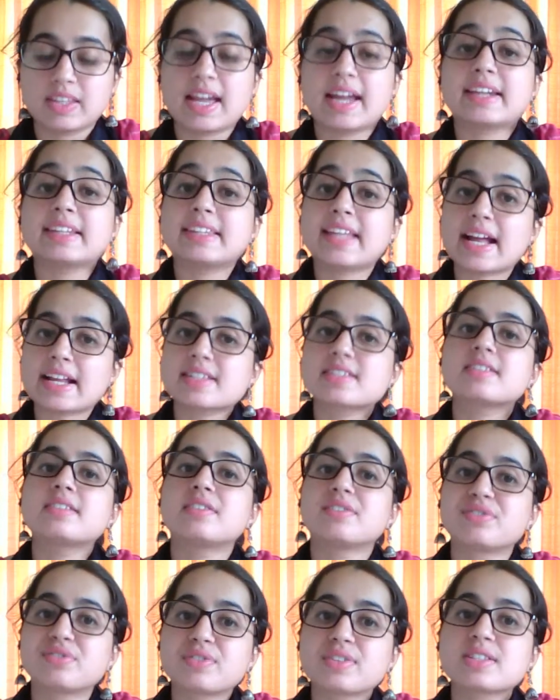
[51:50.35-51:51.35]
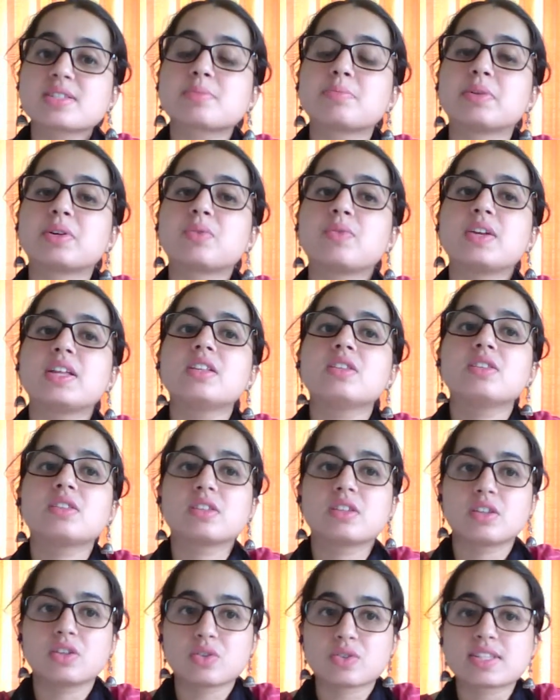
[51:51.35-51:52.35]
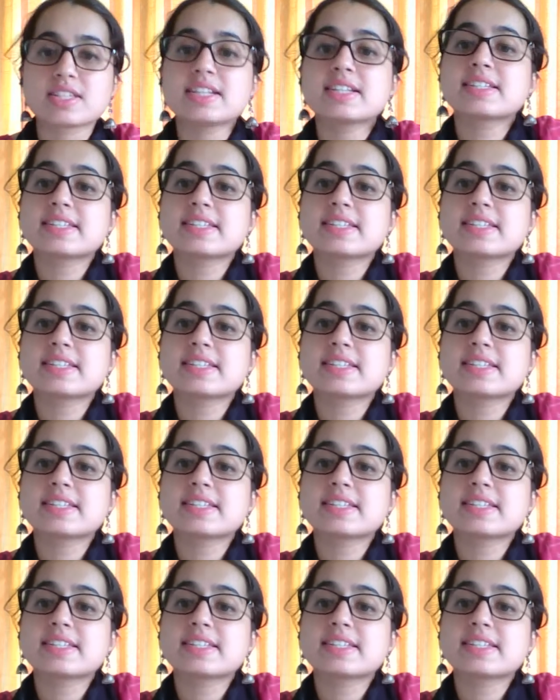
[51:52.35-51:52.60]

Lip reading: And that's the difference between, you see,